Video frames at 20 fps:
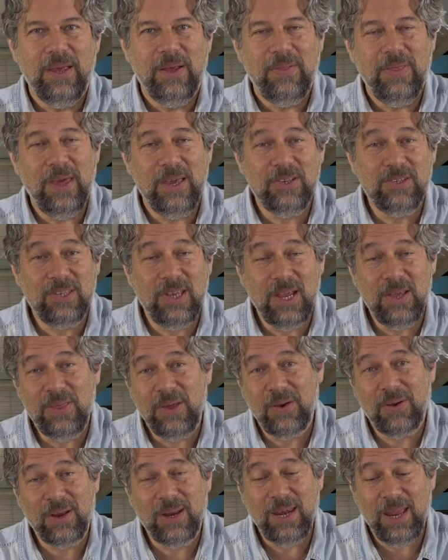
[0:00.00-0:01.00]
They say
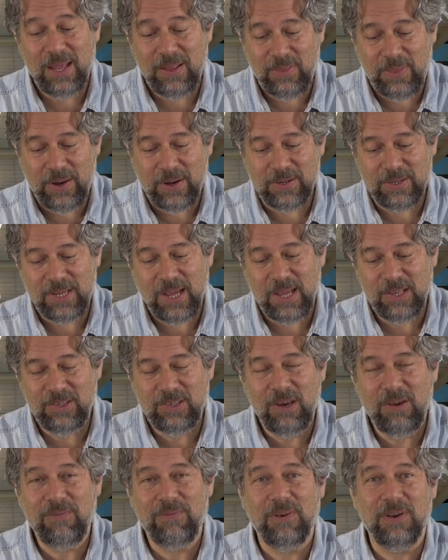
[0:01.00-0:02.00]
they're
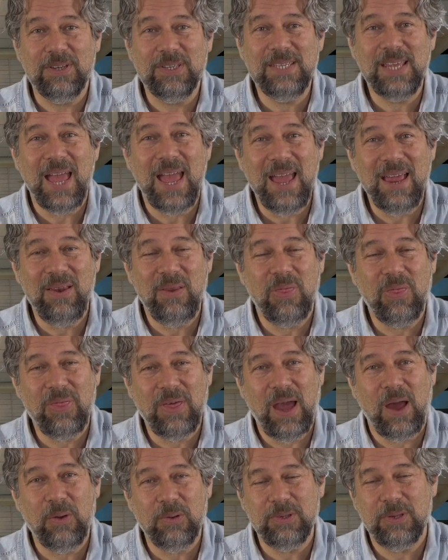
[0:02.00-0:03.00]
tested for
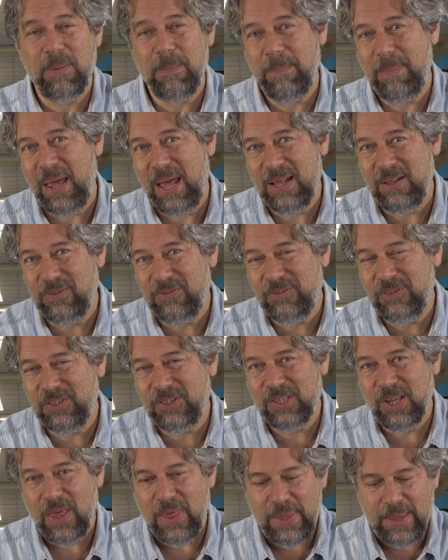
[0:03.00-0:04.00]
10,000 bends.